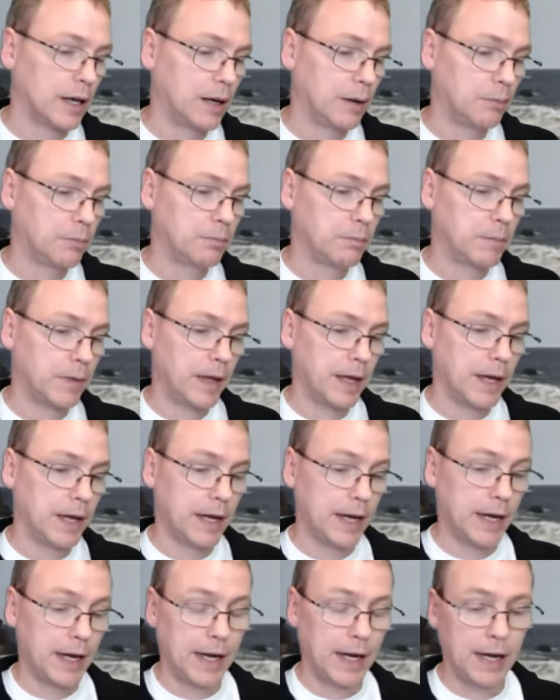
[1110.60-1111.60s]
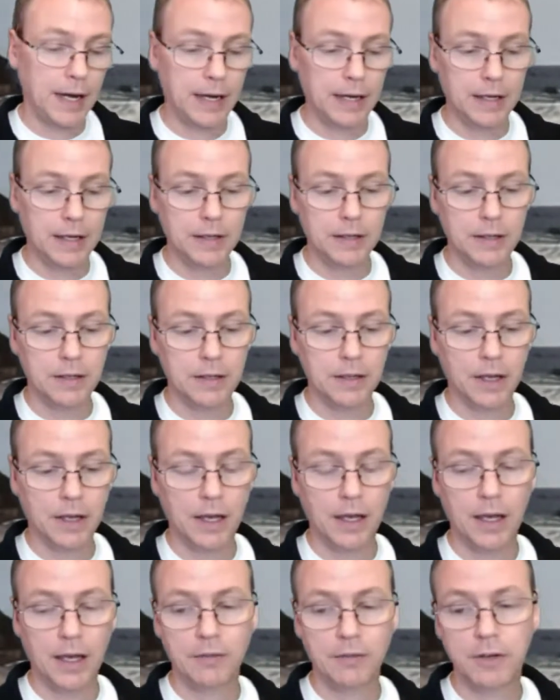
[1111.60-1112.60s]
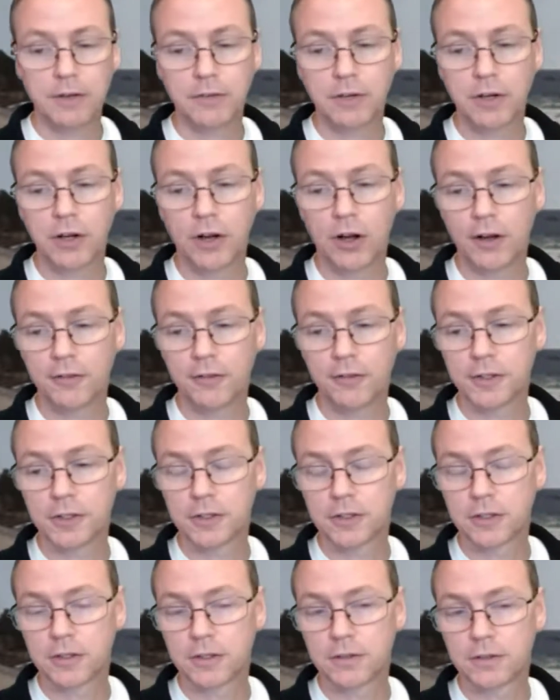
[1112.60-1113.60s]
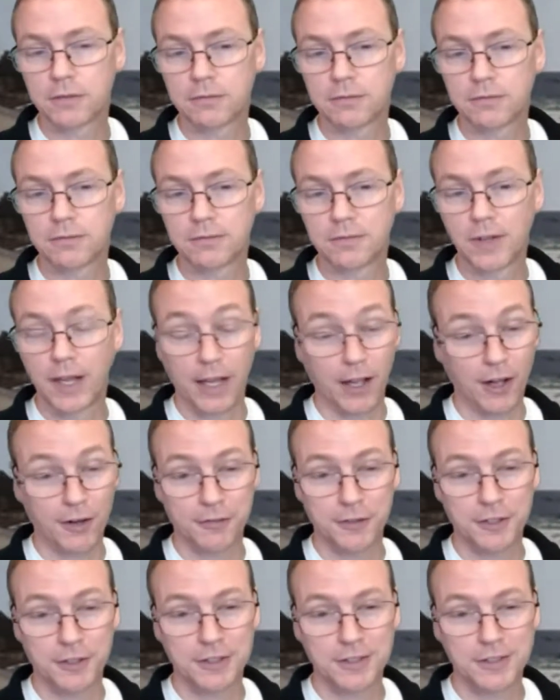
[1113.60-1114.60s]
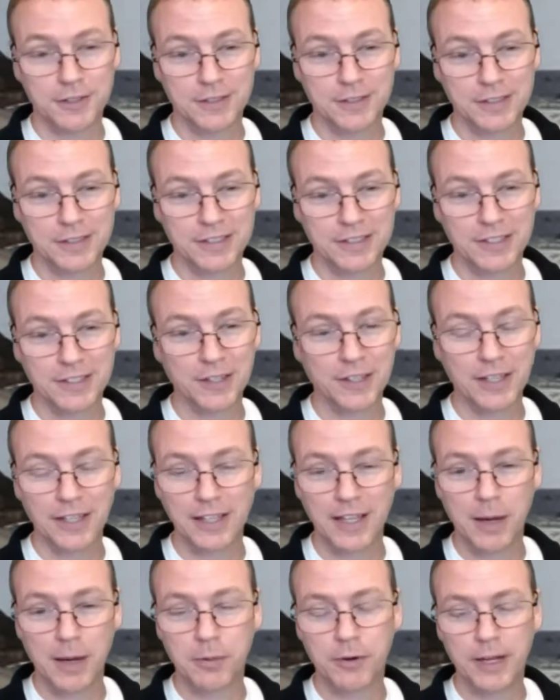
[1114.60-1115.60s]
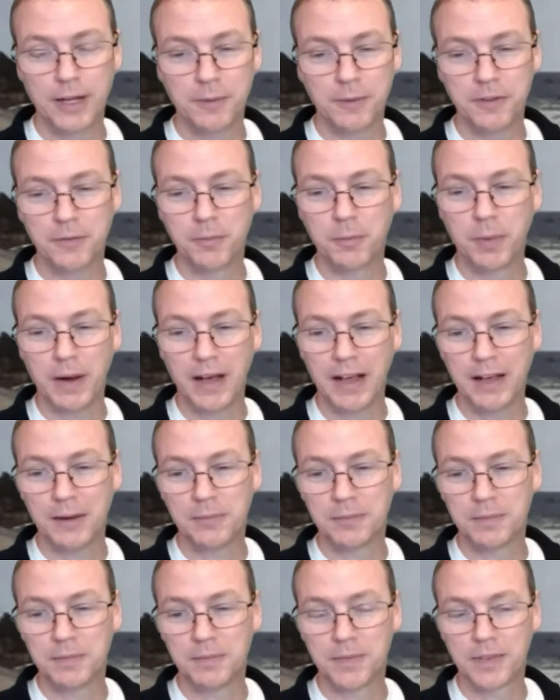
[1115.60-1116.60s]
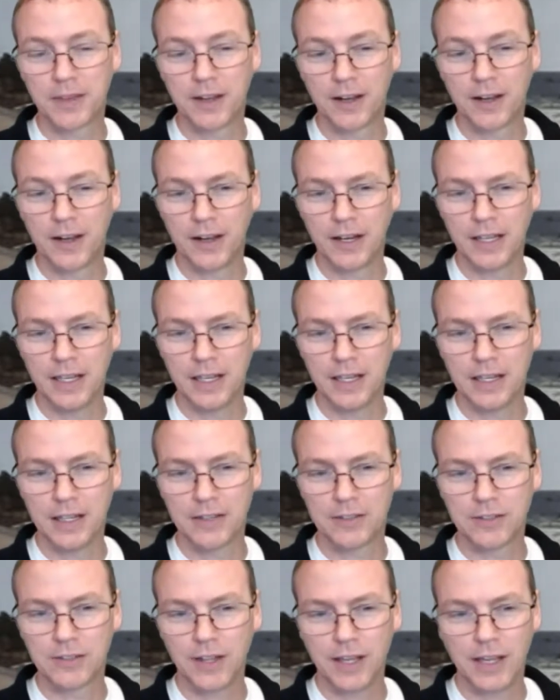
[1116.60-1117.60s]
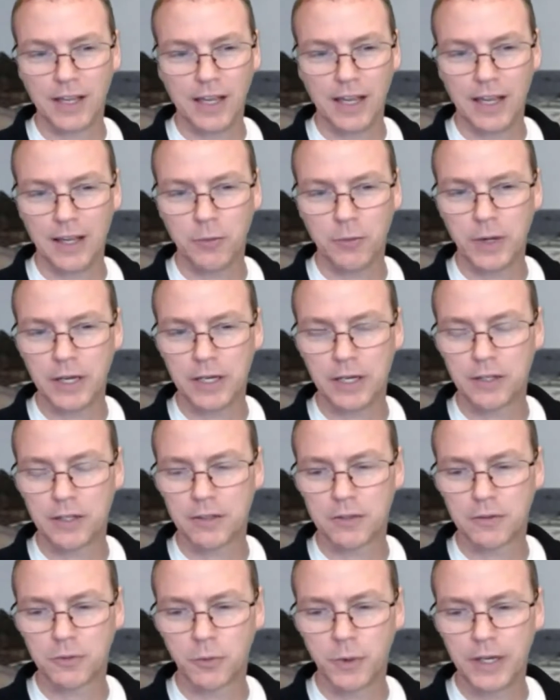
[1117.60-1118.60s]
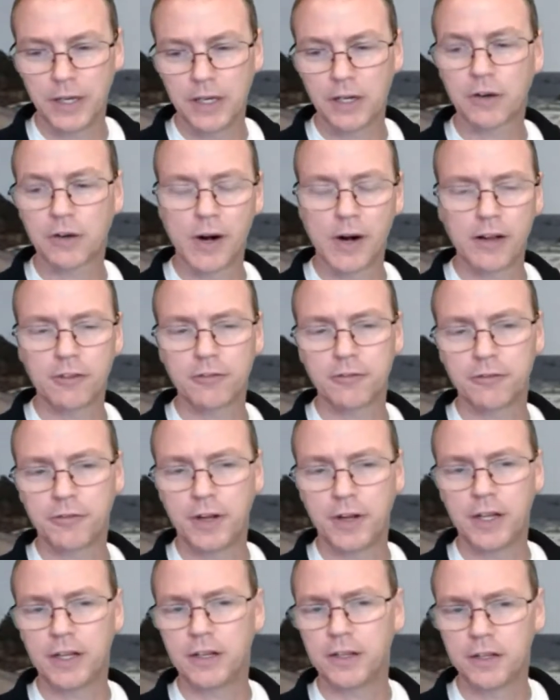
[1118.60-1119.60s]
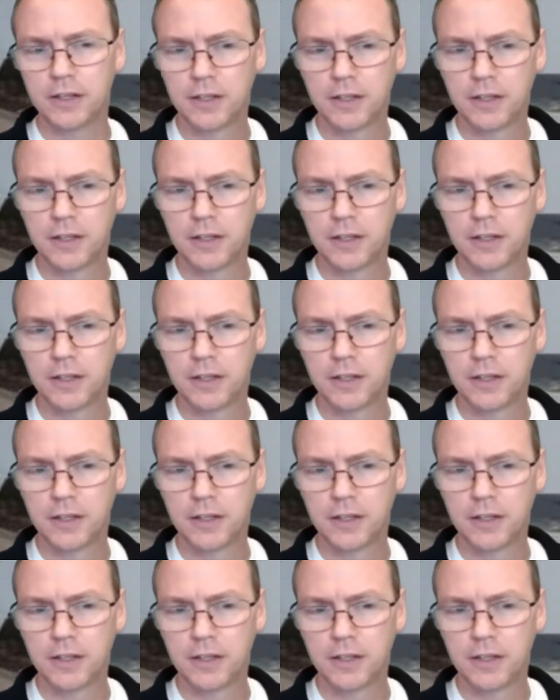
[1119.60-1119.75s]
Um, and I offered to collaborate with Bob on it and say, hey, we could crowdfund